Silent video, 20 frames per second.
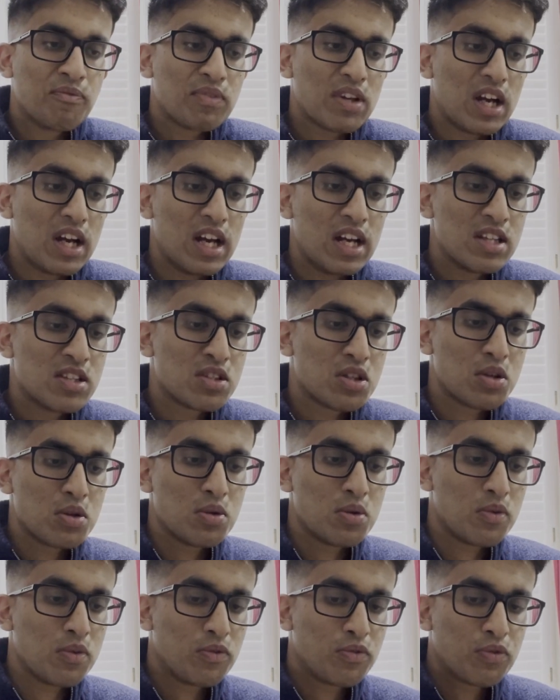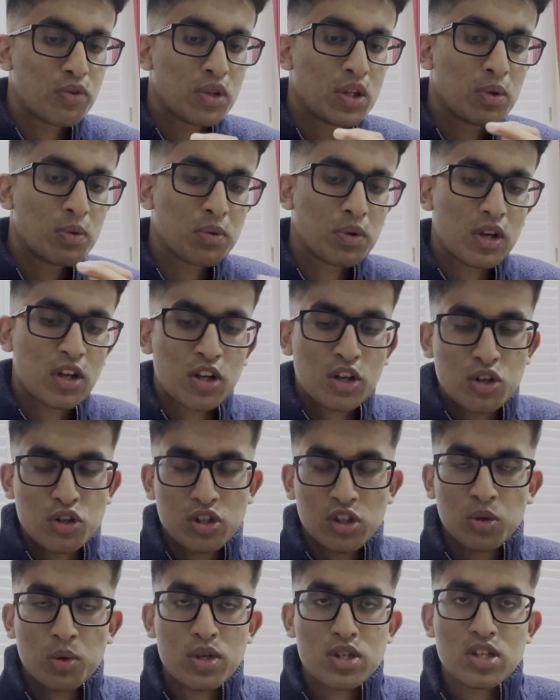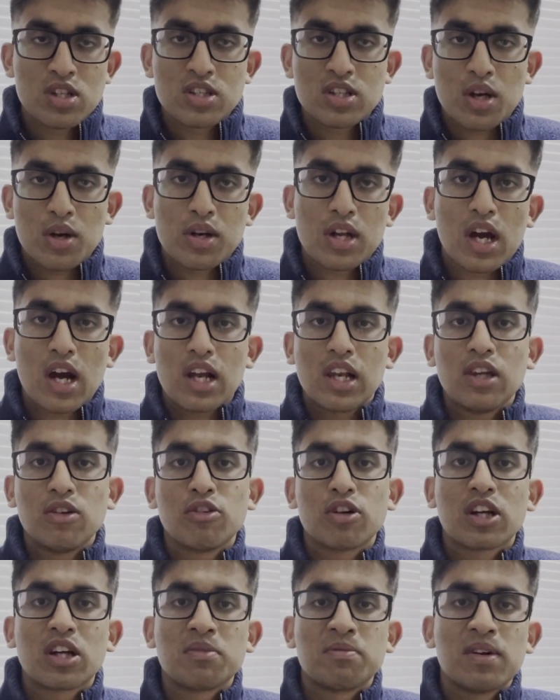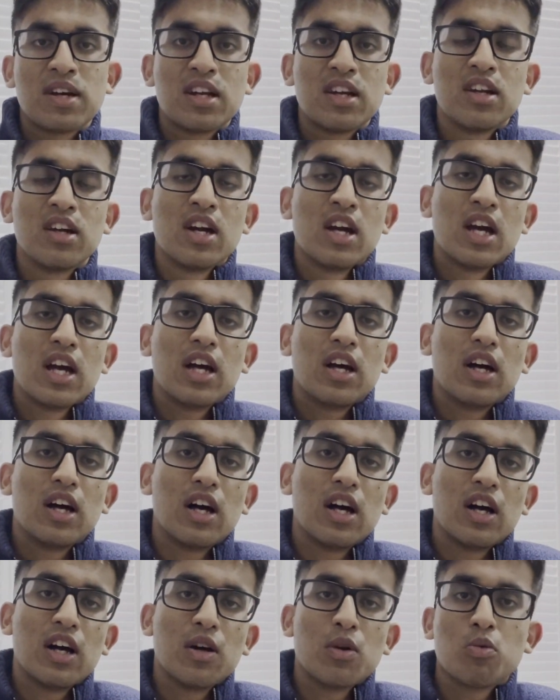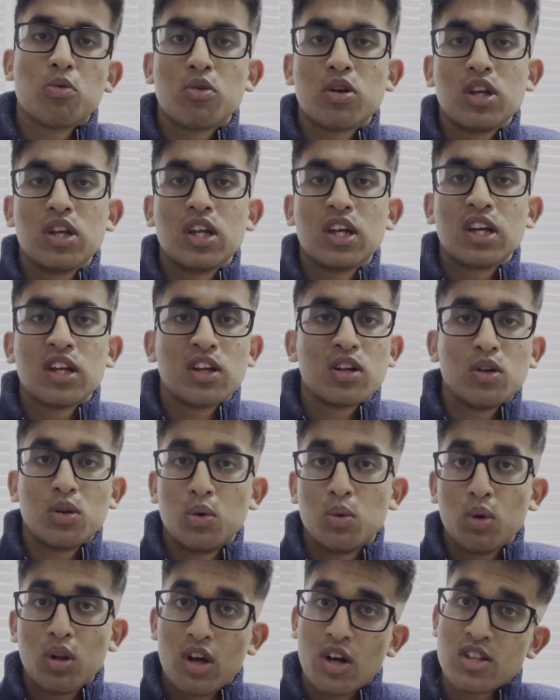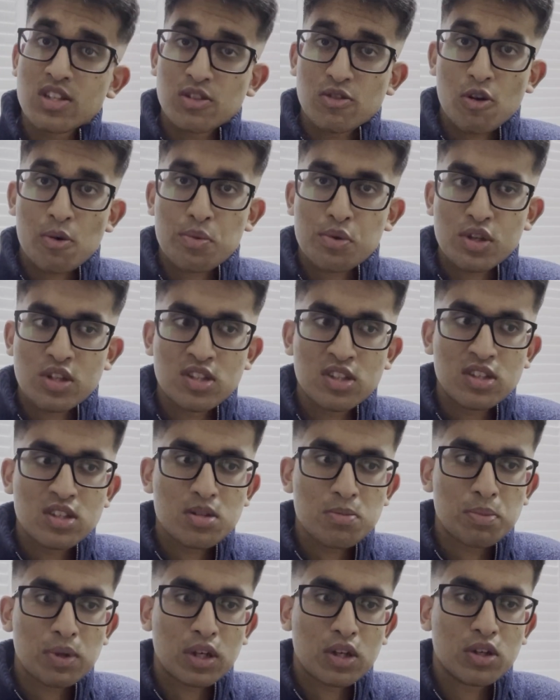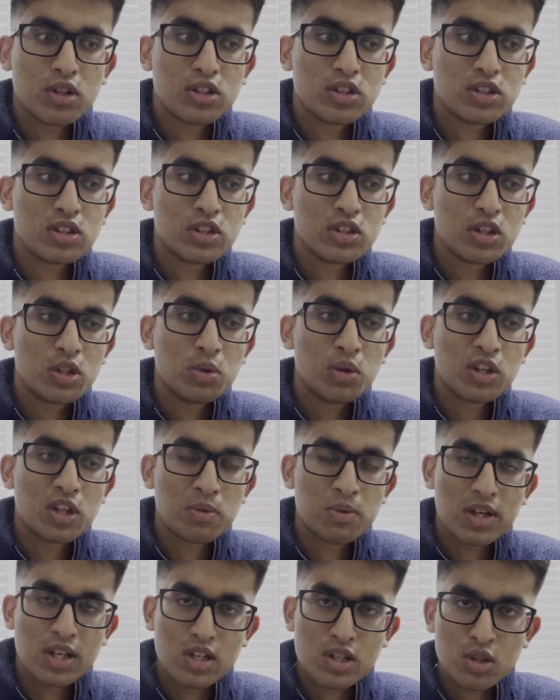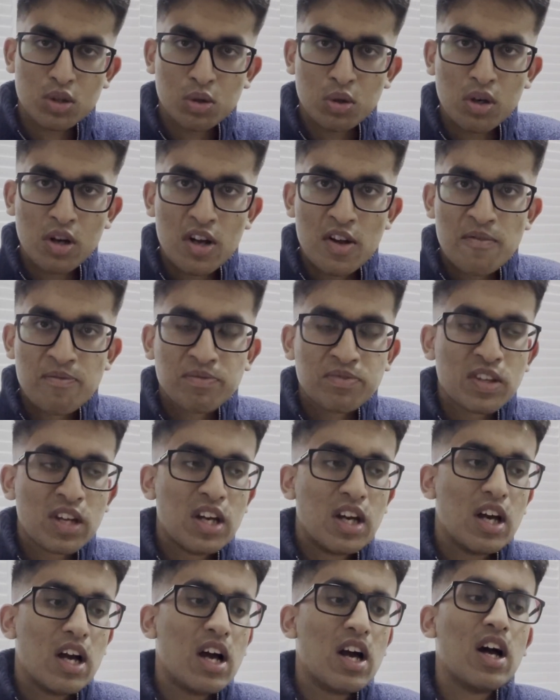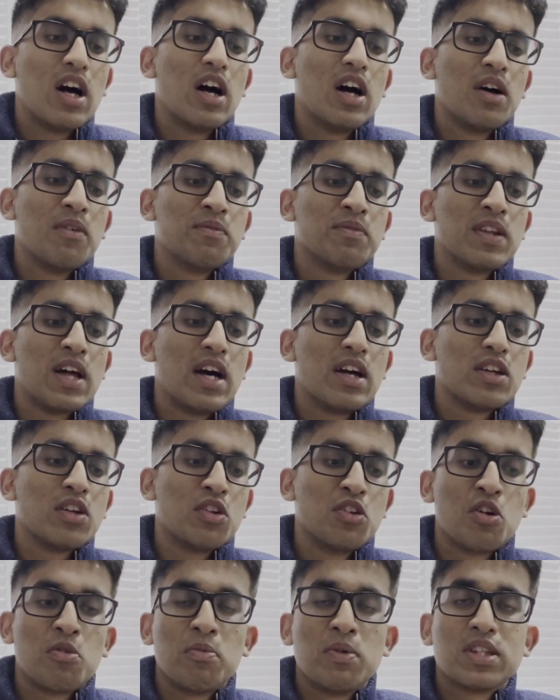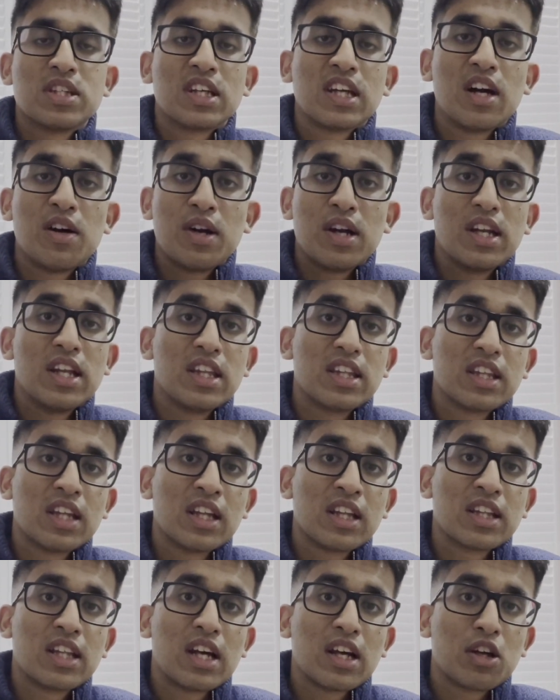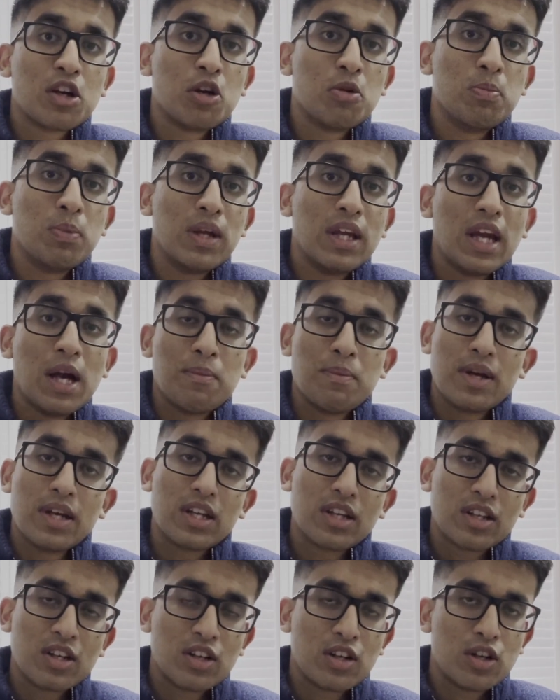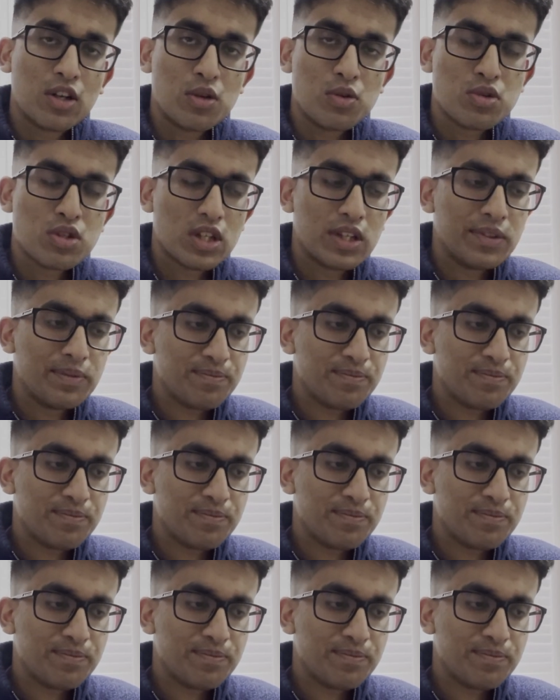And so for the conclusion questions, I would highly recommend reading all the answer options, because you want to make sure that you're not missing out anything that could be a better conclusion.